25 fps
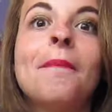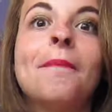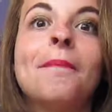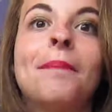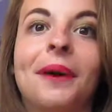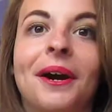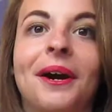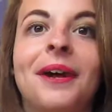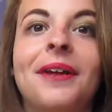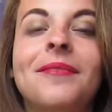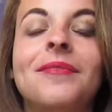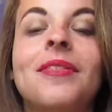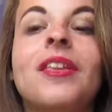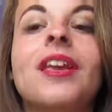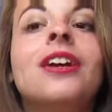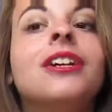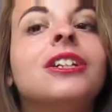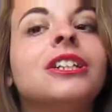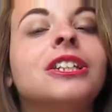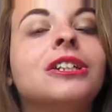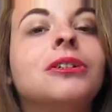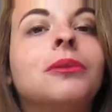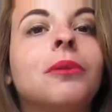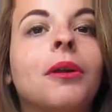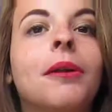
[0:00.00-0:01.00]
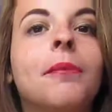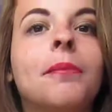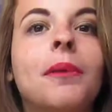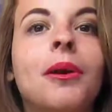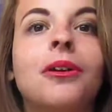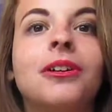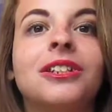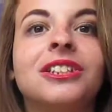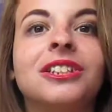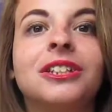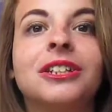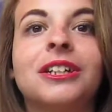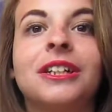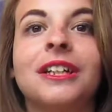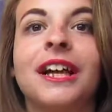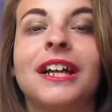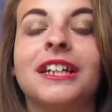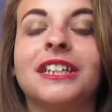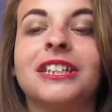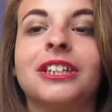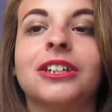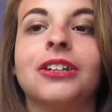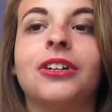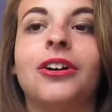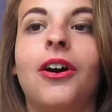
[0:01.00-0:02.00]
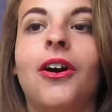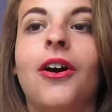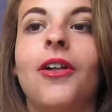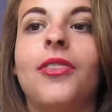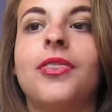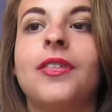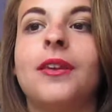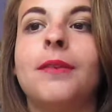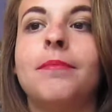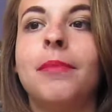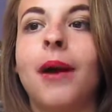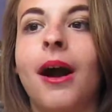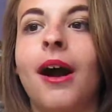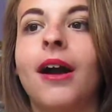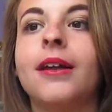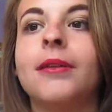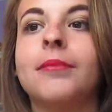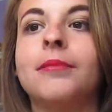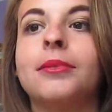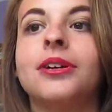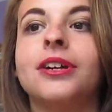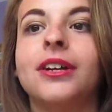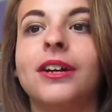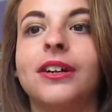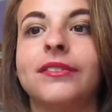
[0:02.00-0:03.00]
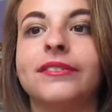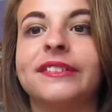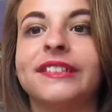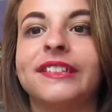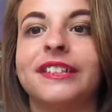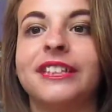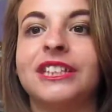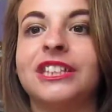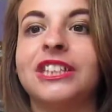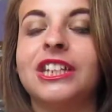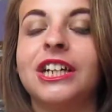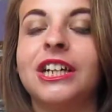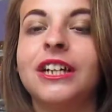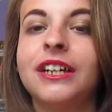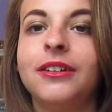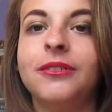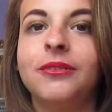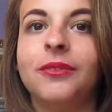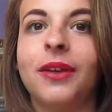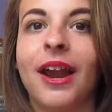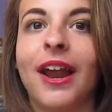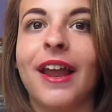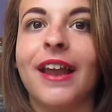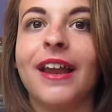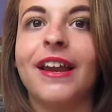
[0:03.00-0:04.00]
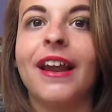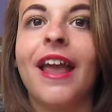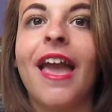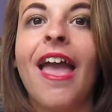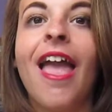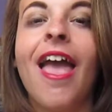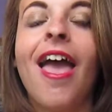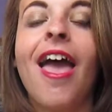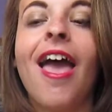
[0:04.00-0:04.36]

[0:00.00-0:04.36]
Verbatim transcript: But she wrote a poetry collection called The Pocketbook of Sunshine and Rain,